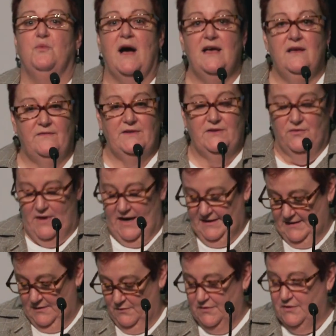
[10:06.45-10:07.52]
way of
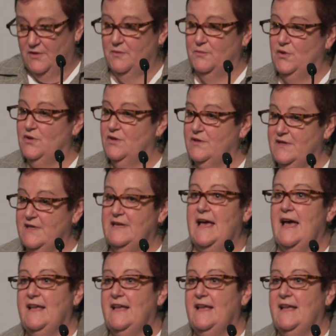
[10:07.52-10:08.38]
interacting with the community